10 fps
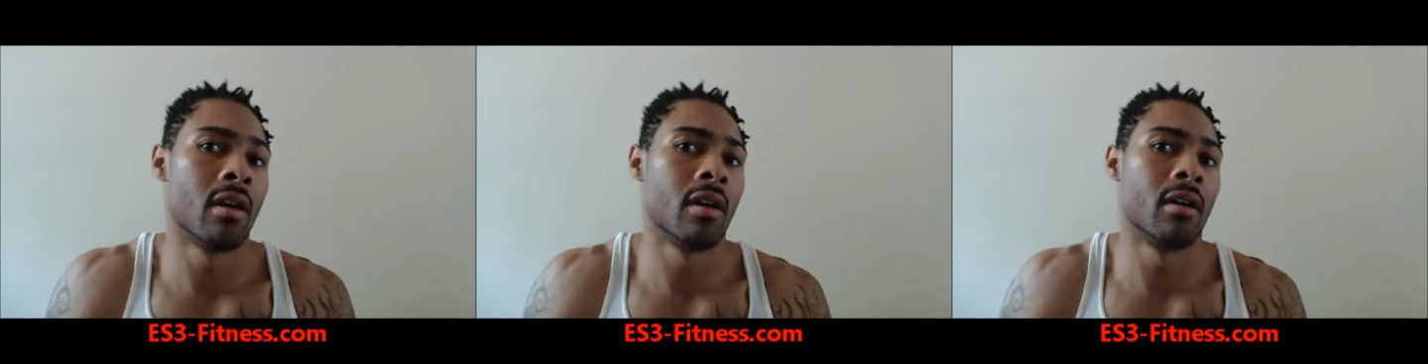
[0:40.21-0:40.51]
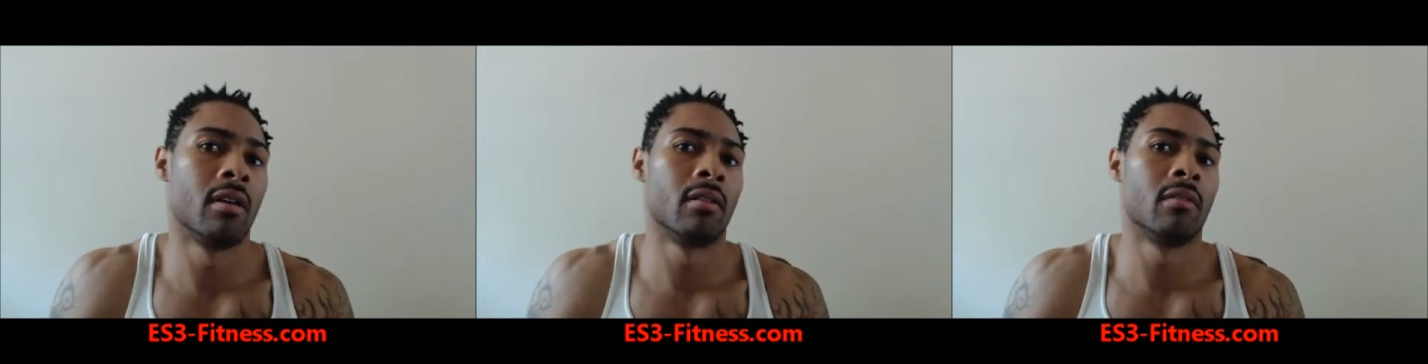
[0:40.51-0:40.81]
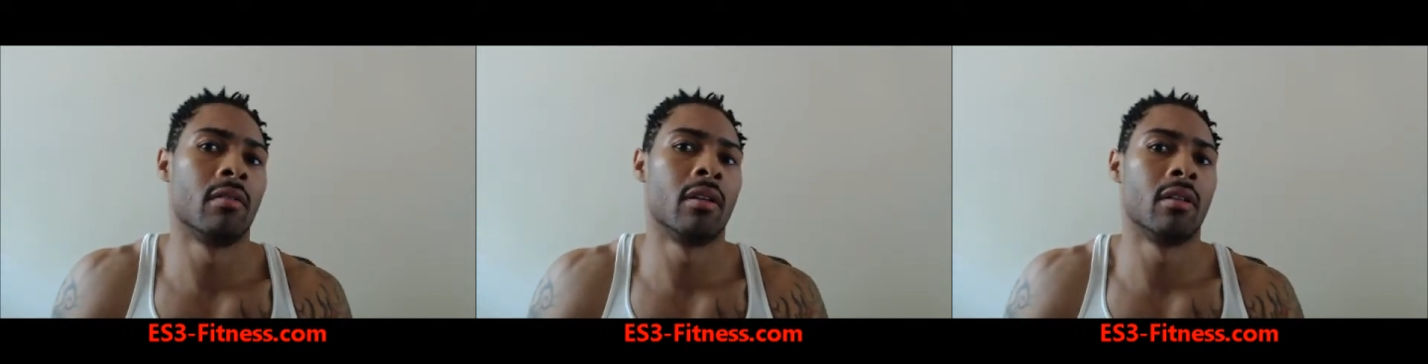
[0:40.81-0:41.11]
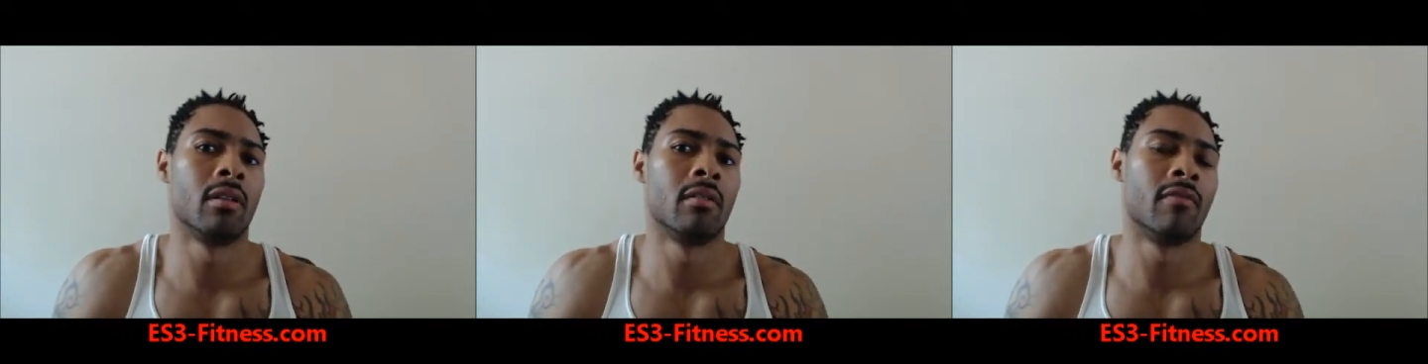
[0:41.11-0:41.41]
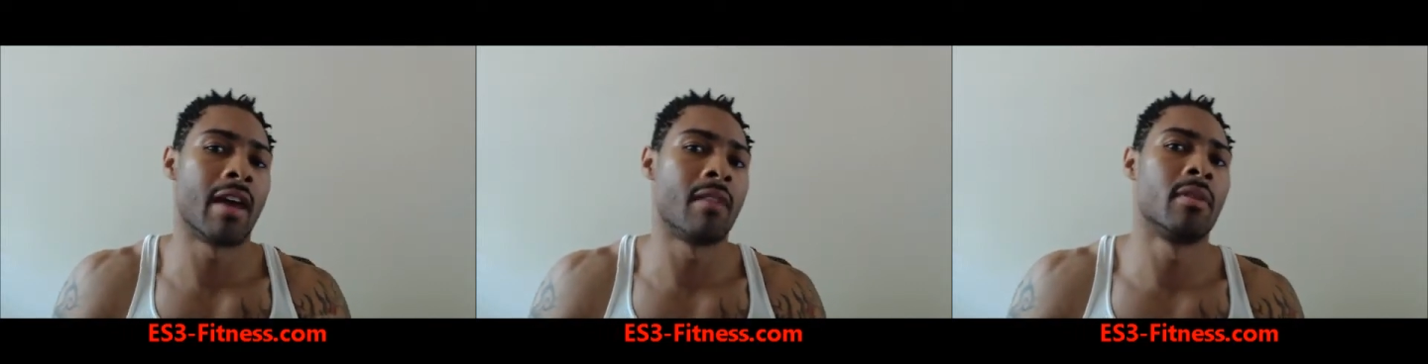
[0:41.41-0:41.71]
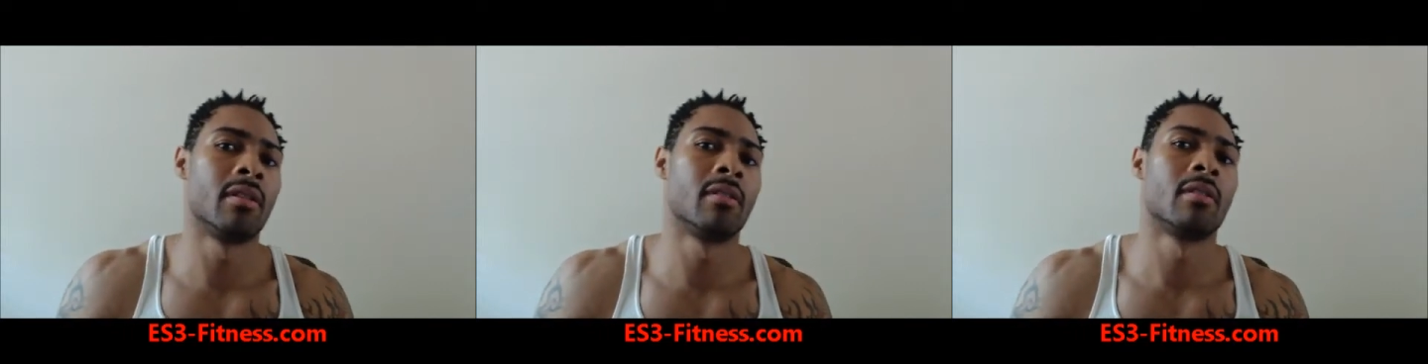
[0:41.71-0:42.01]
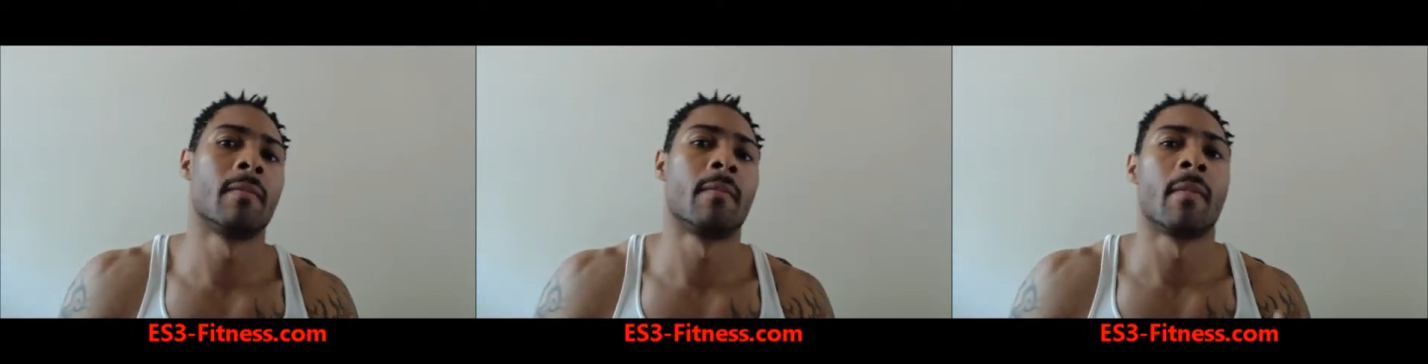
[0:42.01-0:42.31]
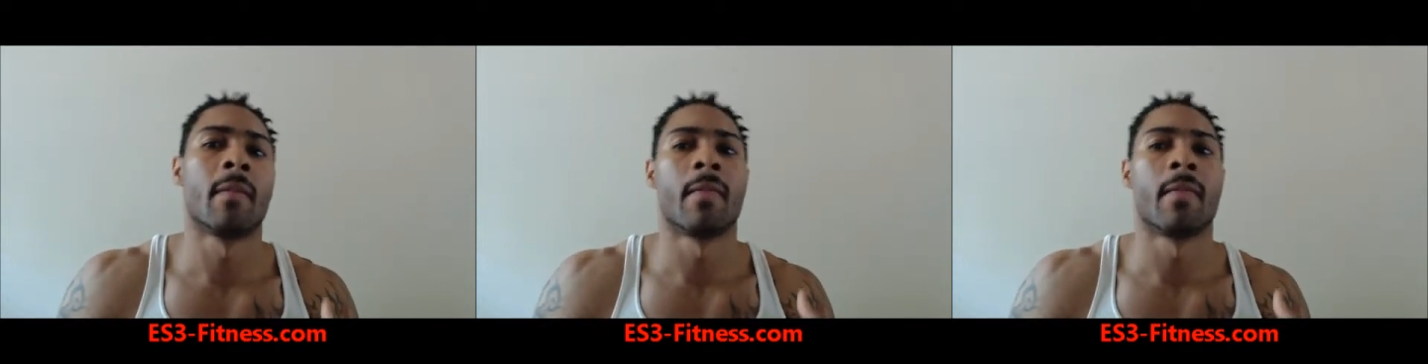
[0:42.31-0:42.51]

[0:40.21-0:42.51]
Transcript: uh, the, the vitamins,